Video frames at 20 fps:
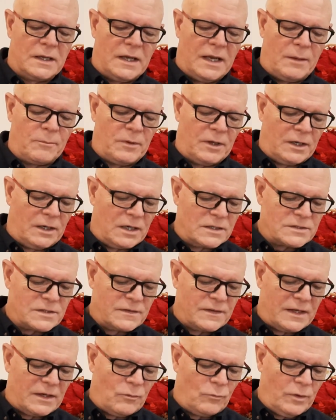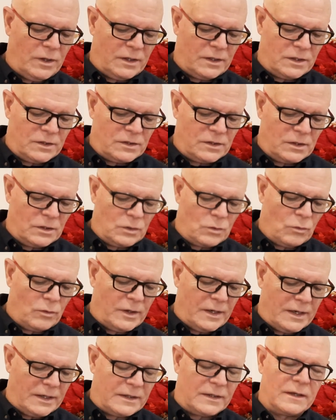And because of that, we can go
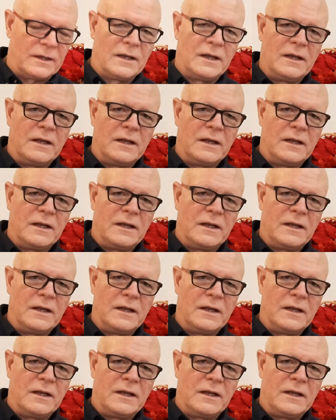ahead and